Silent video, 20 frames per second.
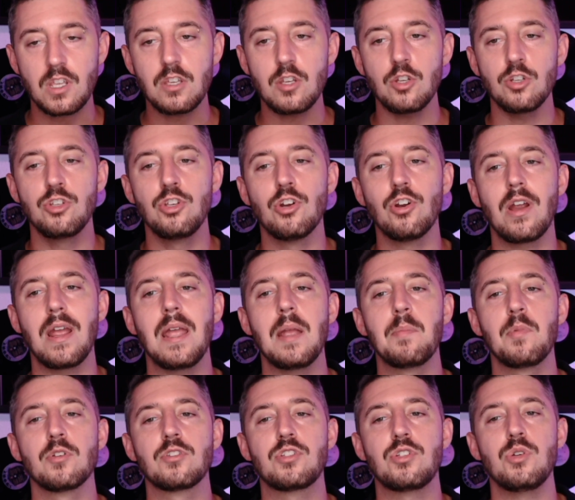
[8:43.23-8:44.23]
you're
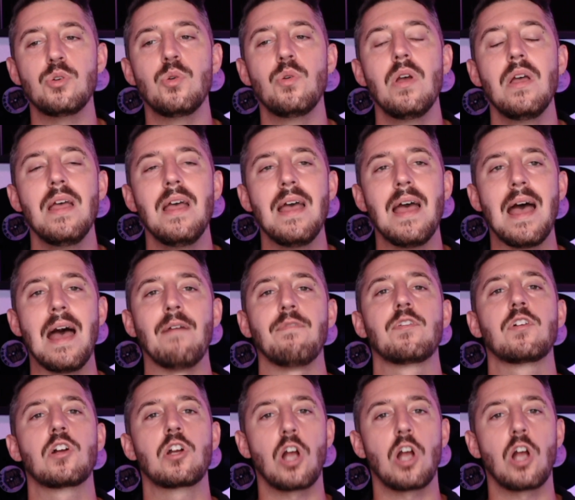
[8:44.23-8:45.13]
able to have